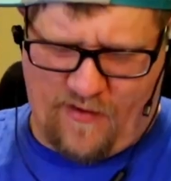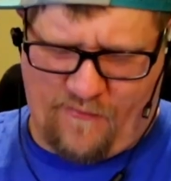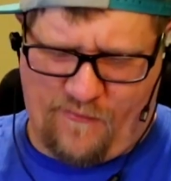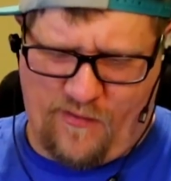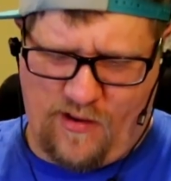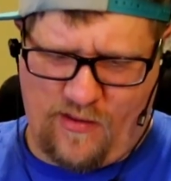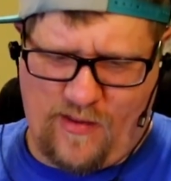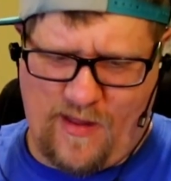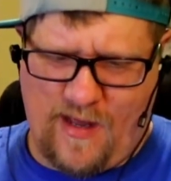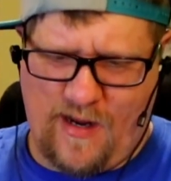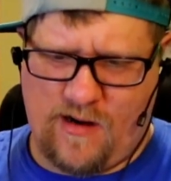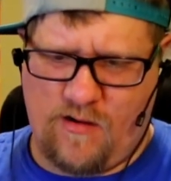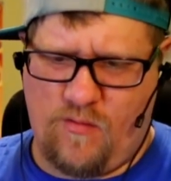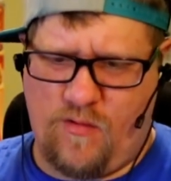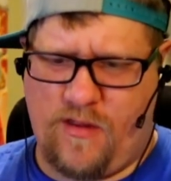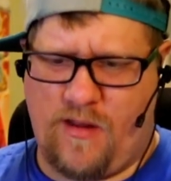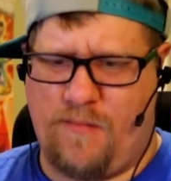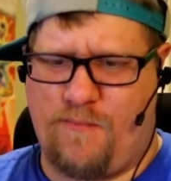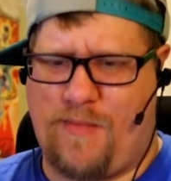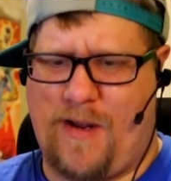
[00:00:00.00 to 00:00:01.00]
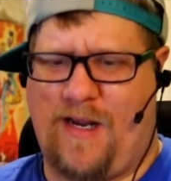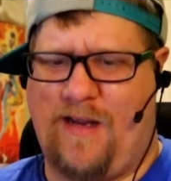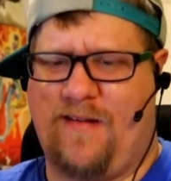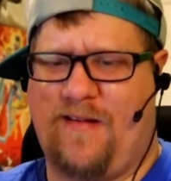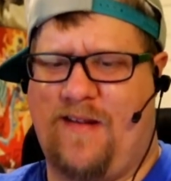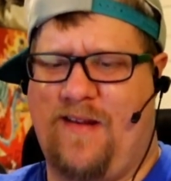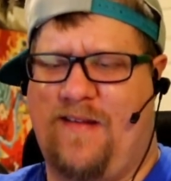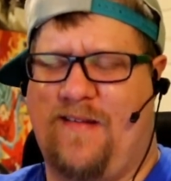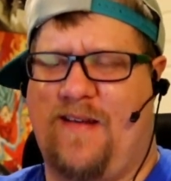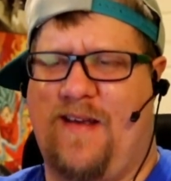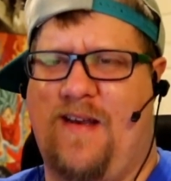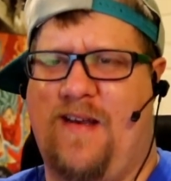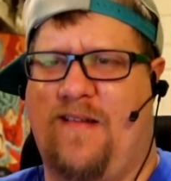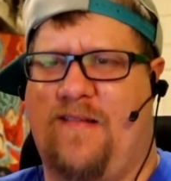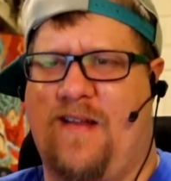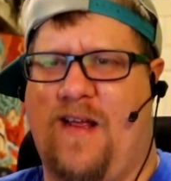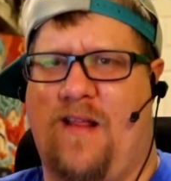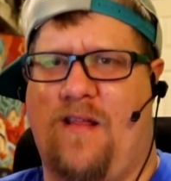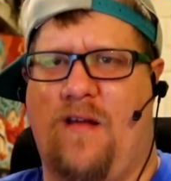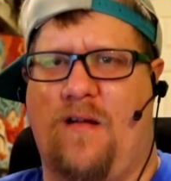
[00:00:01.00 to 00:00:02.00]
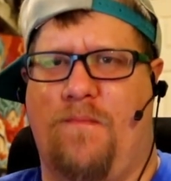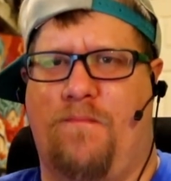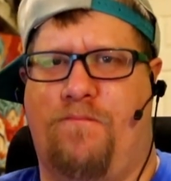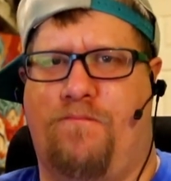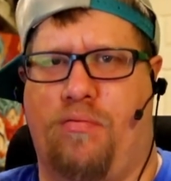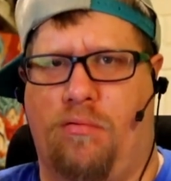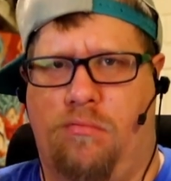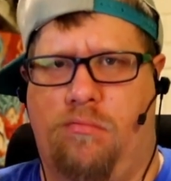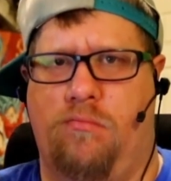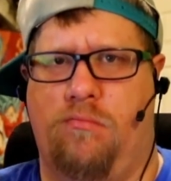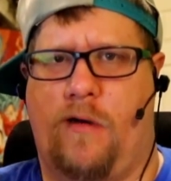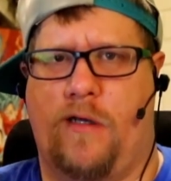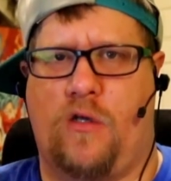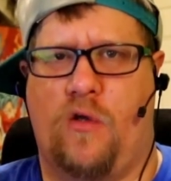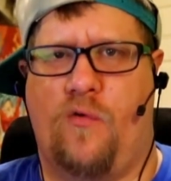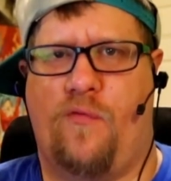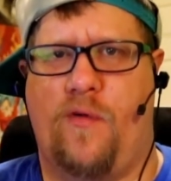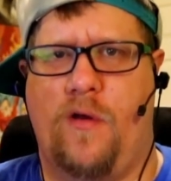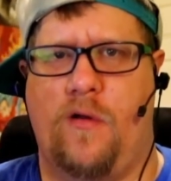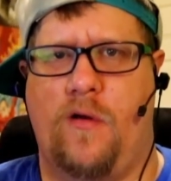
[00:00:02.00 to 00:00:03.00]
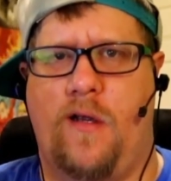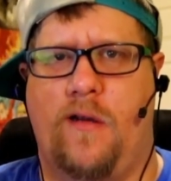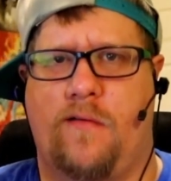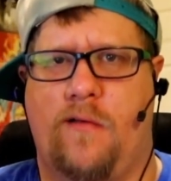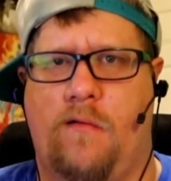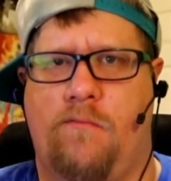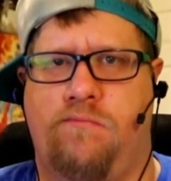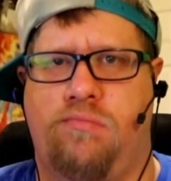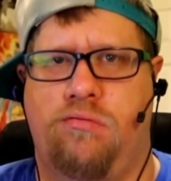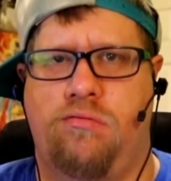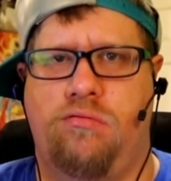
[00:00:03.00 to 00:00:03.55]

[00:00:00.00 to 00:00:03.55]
I feel like when the bass hits in, it's not like boom, like you feel it, it's like